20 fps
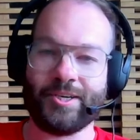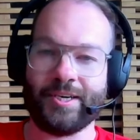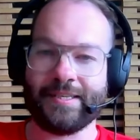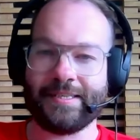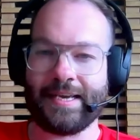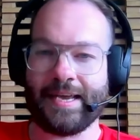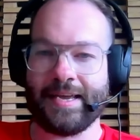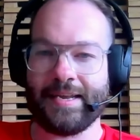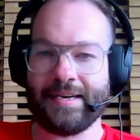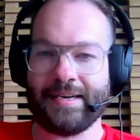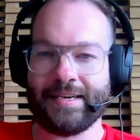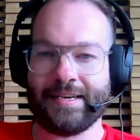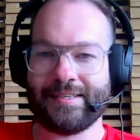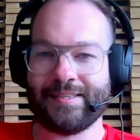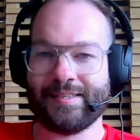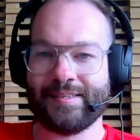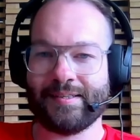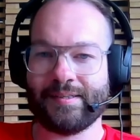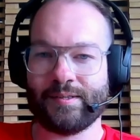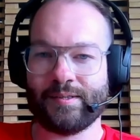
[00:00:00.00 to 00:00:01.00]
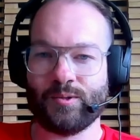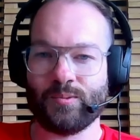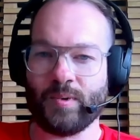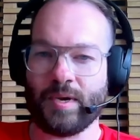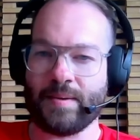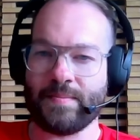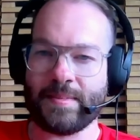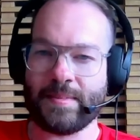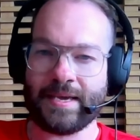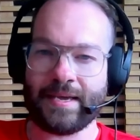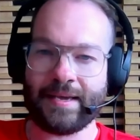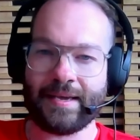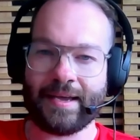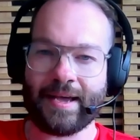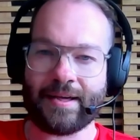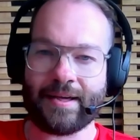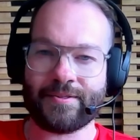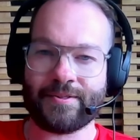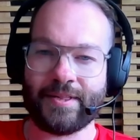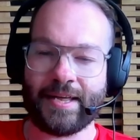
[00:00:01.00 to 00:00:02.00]
tennis, swimming,
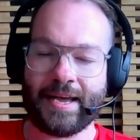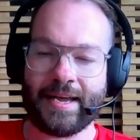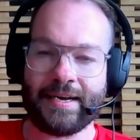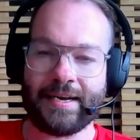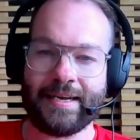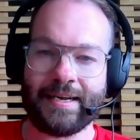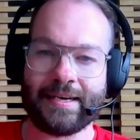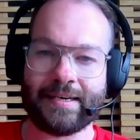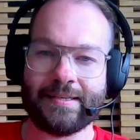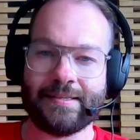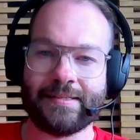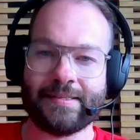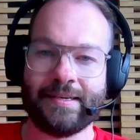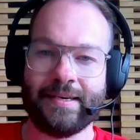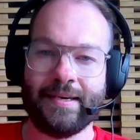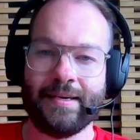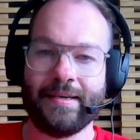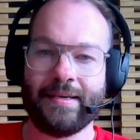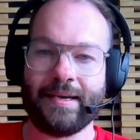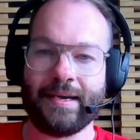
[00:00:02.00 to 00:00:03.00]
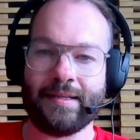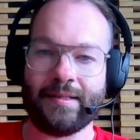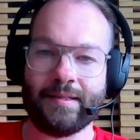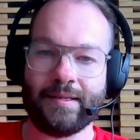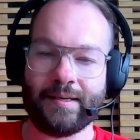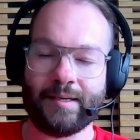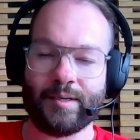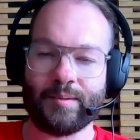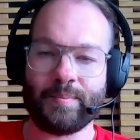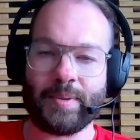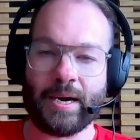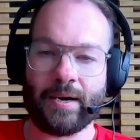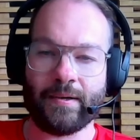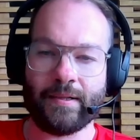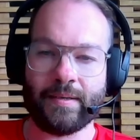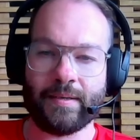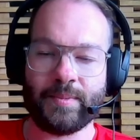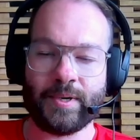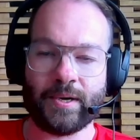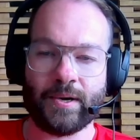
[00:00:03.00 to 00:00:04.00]
athletics, and the
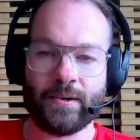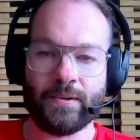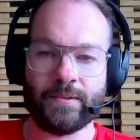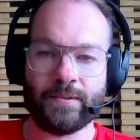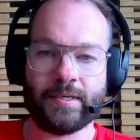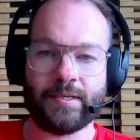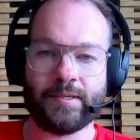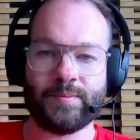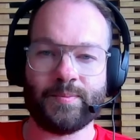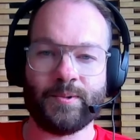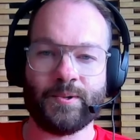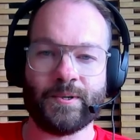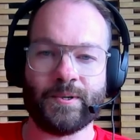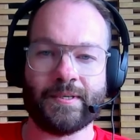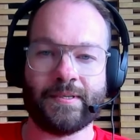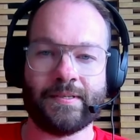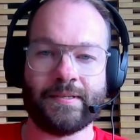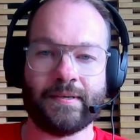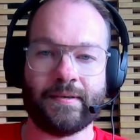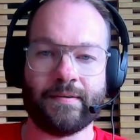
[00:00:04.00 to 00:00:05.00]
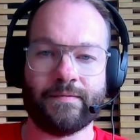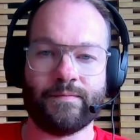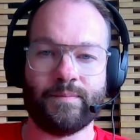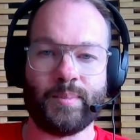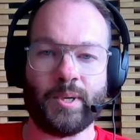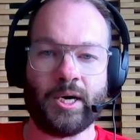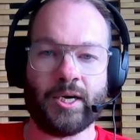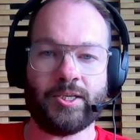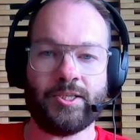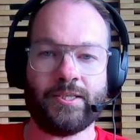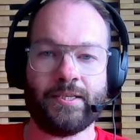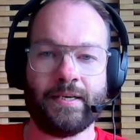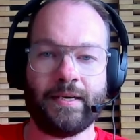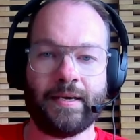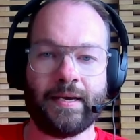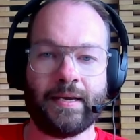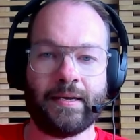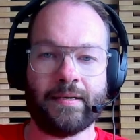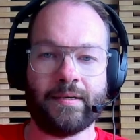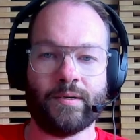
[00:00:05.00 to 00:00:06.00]
Paralympic only sports of bocce
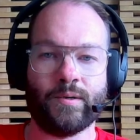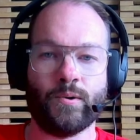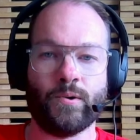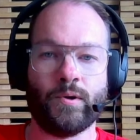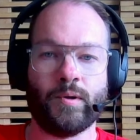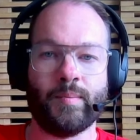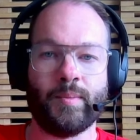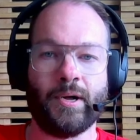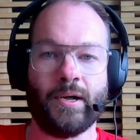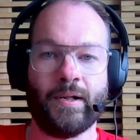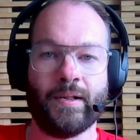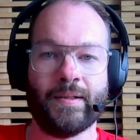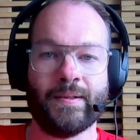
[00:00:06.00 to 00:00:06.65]
and goalball.